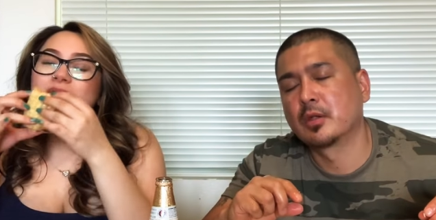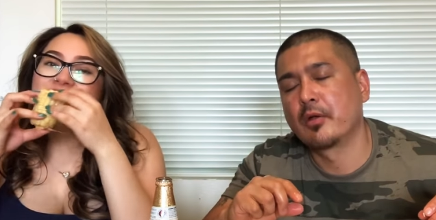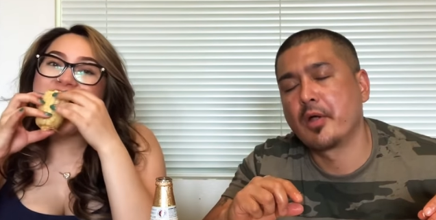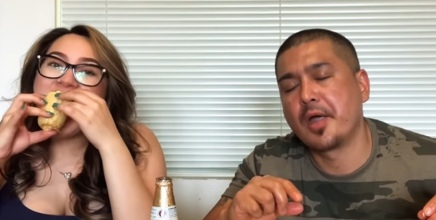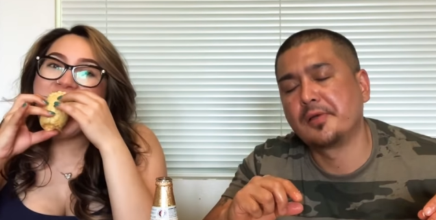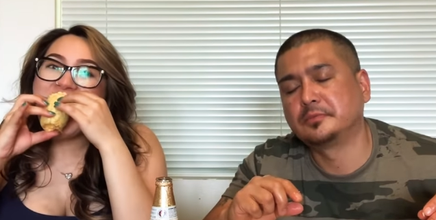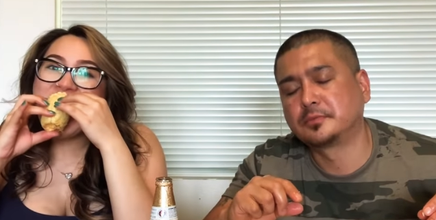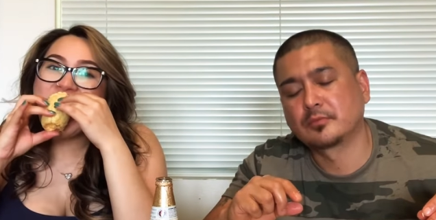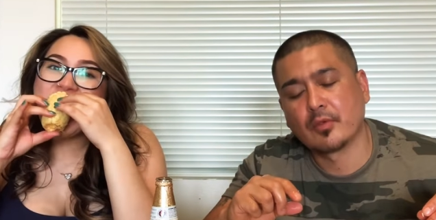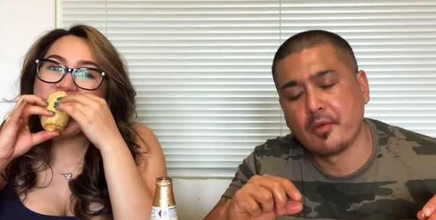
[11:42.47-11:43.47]
Speaker 1: wow.
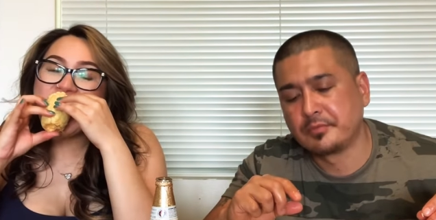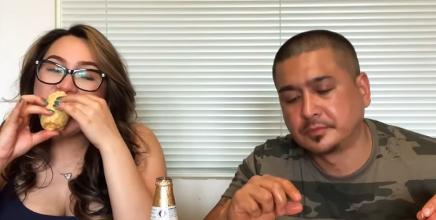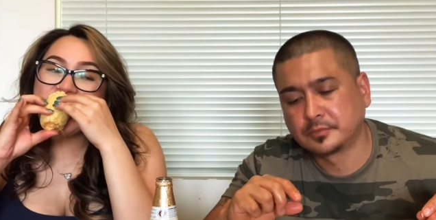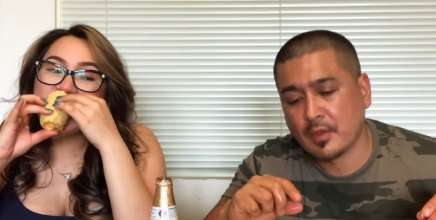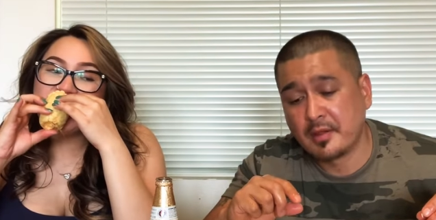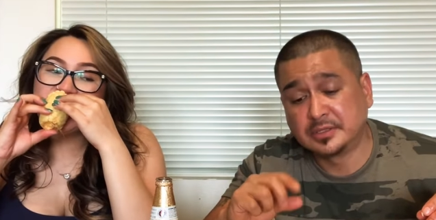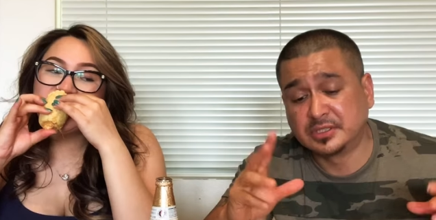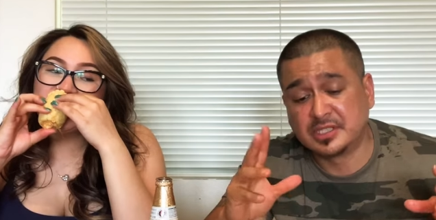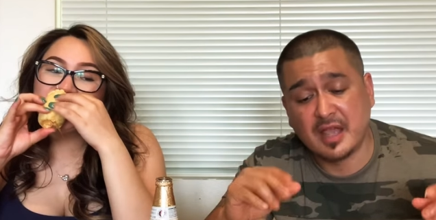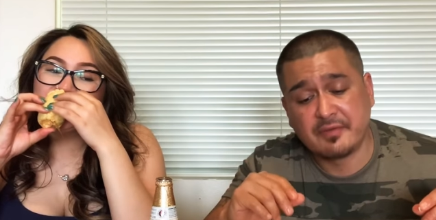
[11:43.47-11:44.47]
Mm. This
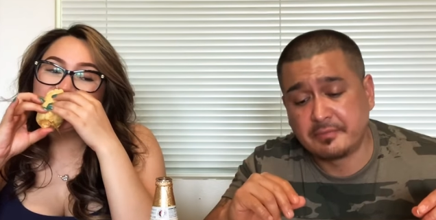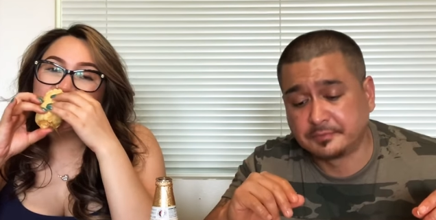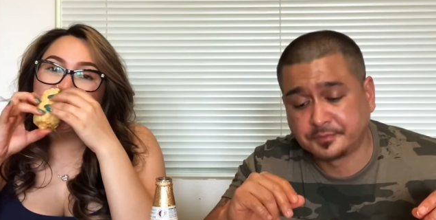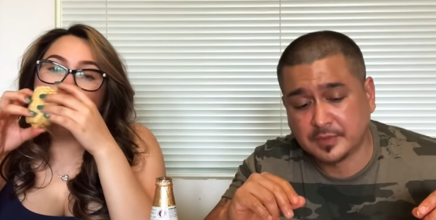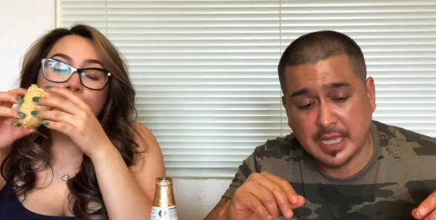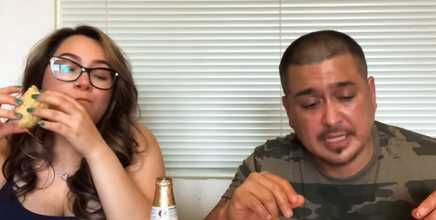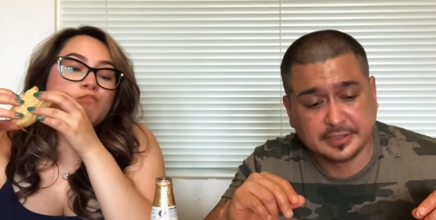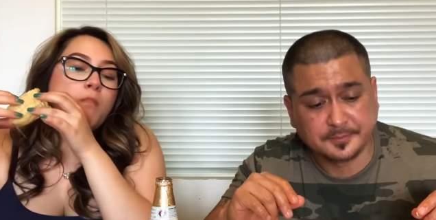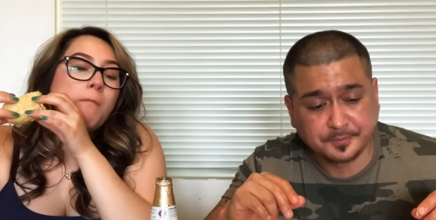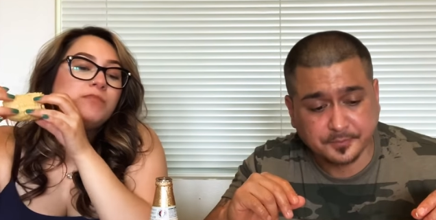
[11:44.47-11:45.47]
is heaven,
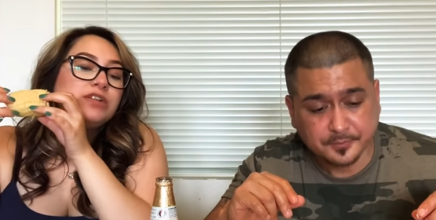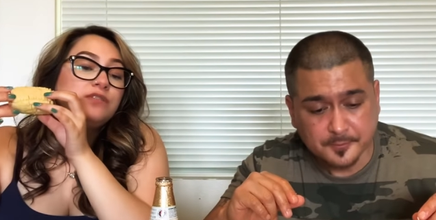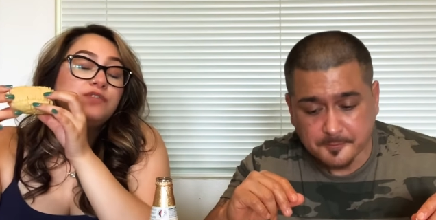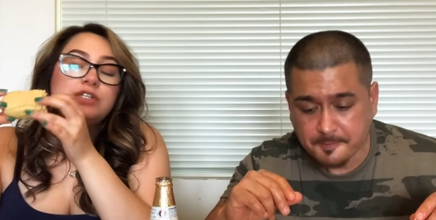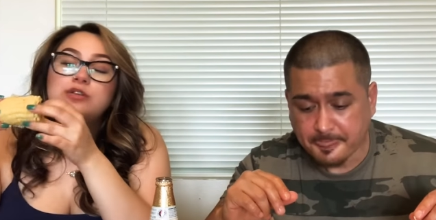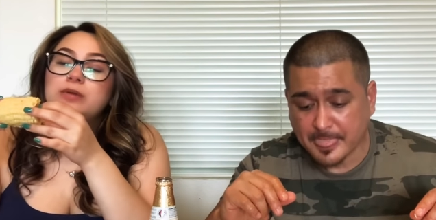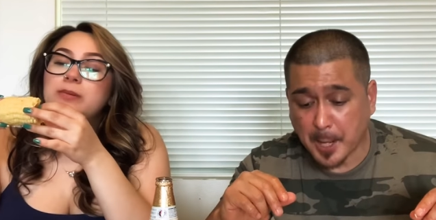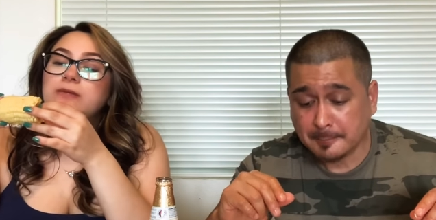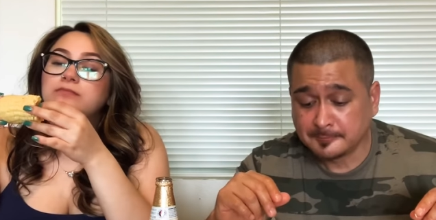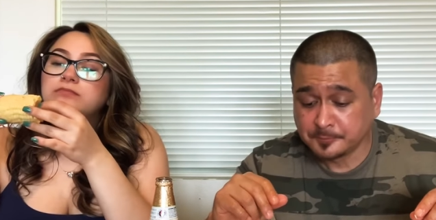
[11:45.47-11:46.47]
guys.
Speaker 2: Thank you for dinner,
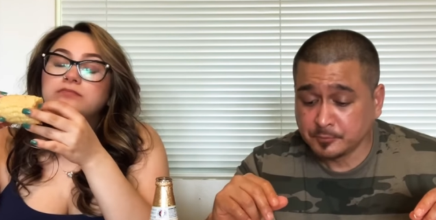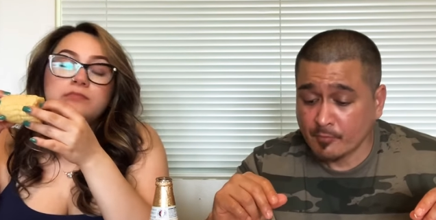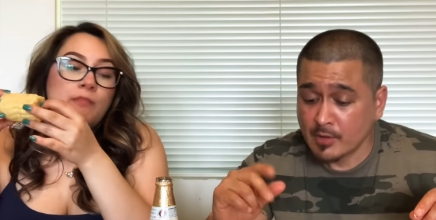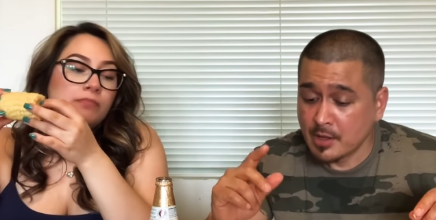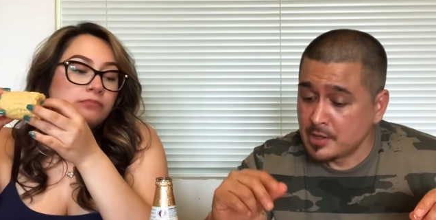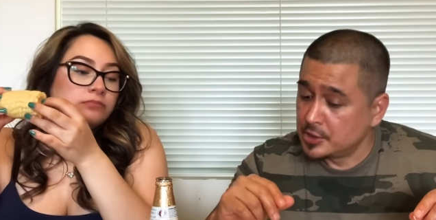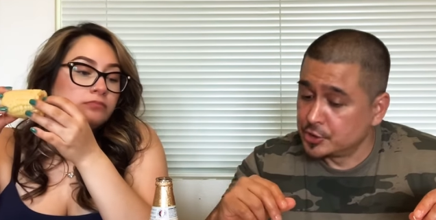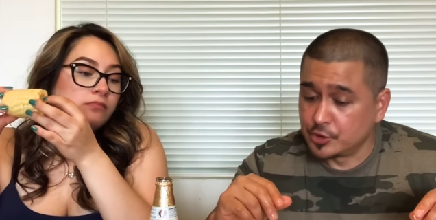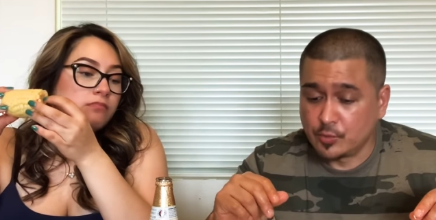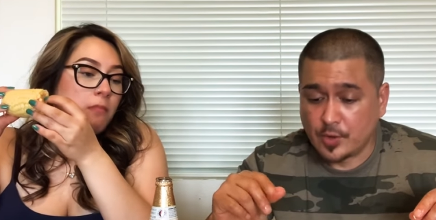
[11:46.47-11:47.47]
baby.
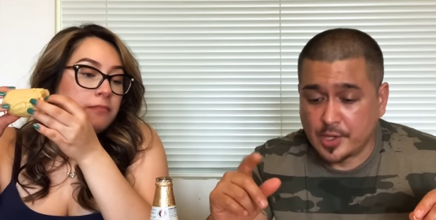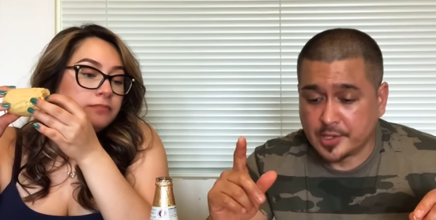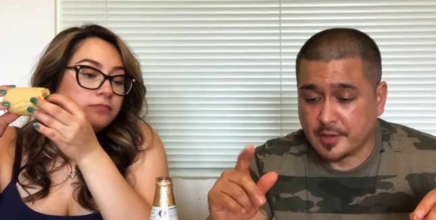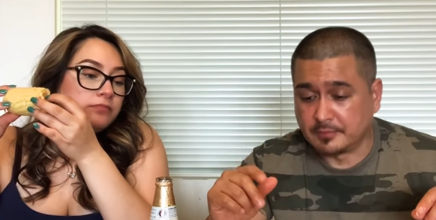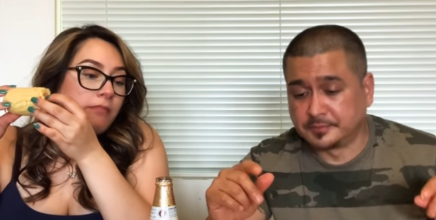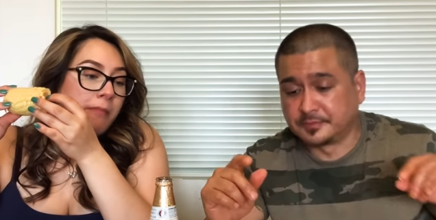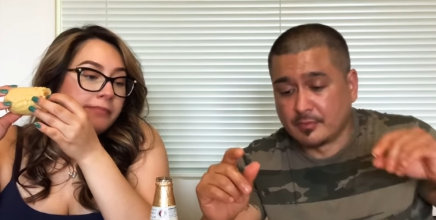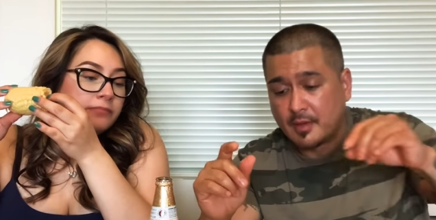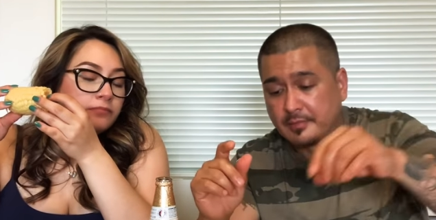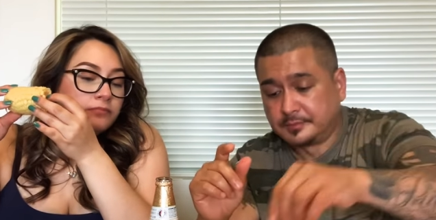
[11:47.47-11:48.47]
Speaker 1: You're welcome.
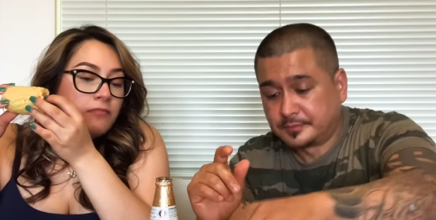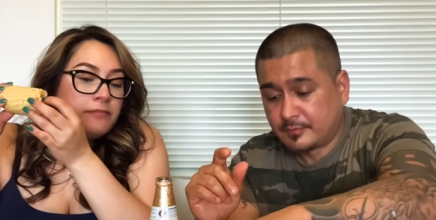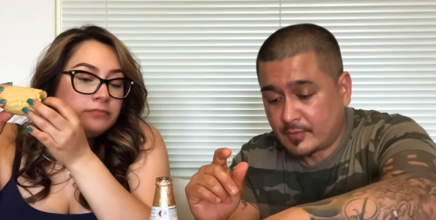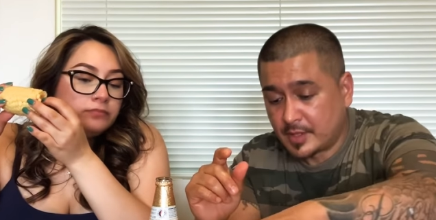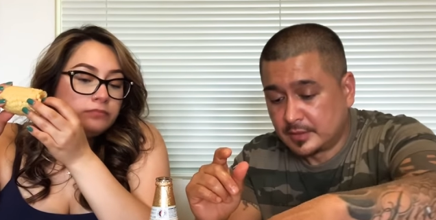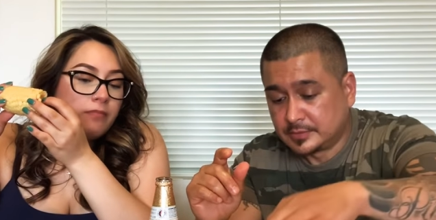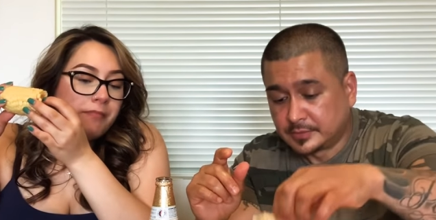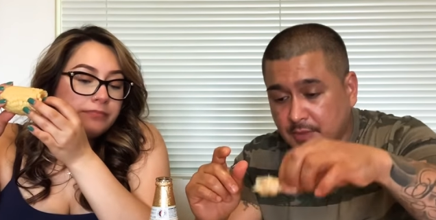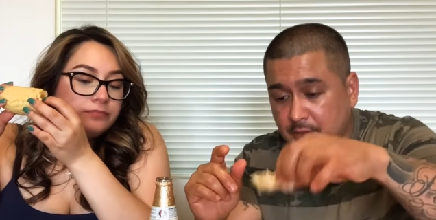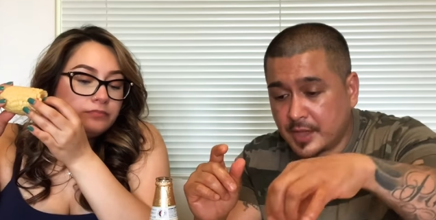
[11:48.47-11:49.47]

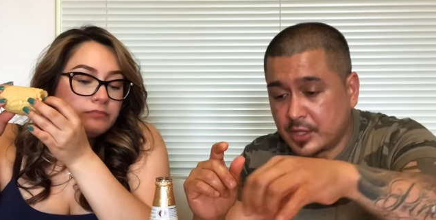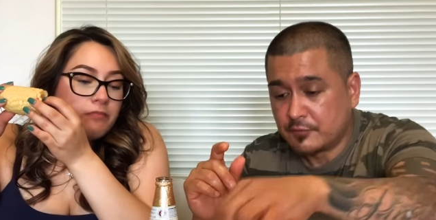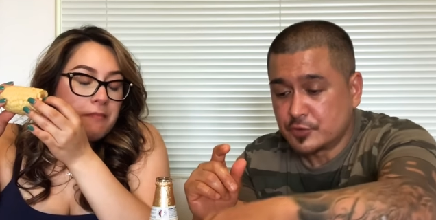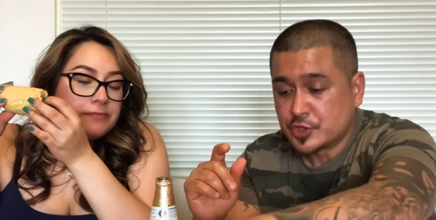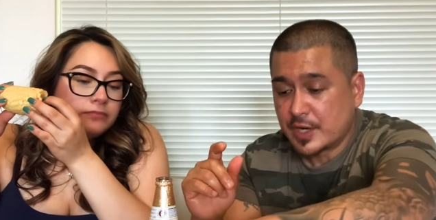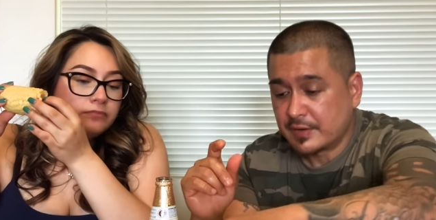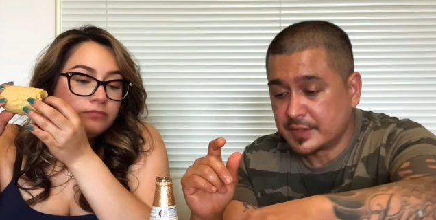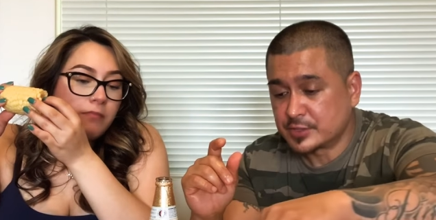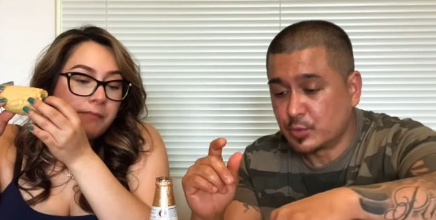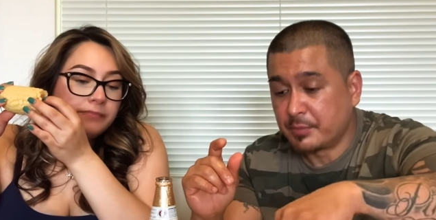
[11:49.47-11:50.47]
Thank you for sharing
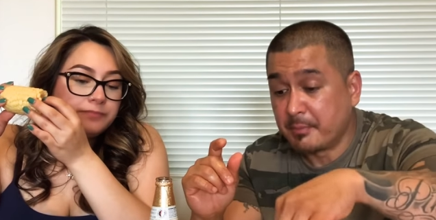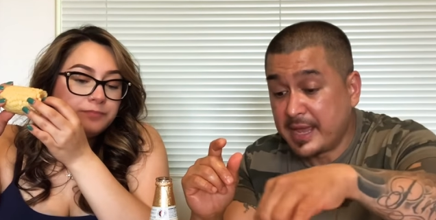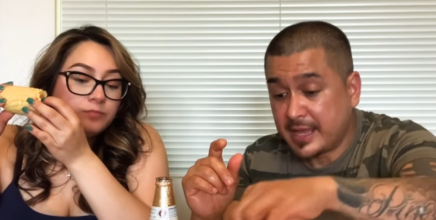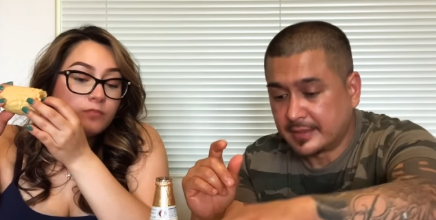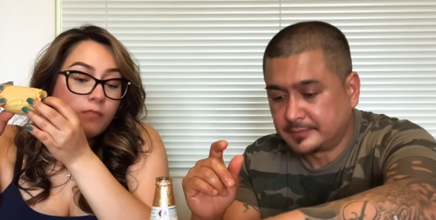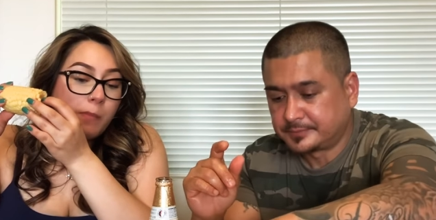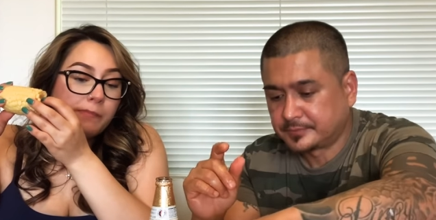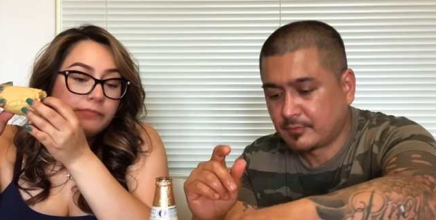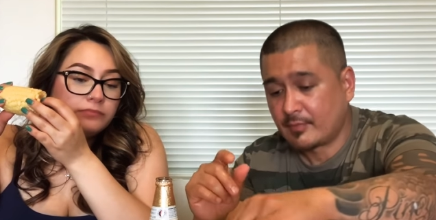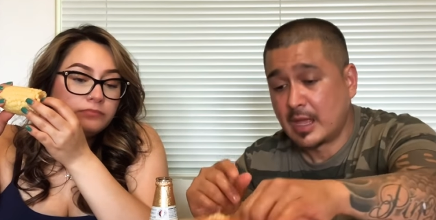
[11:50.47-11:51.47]
this with me. Mm -hmm.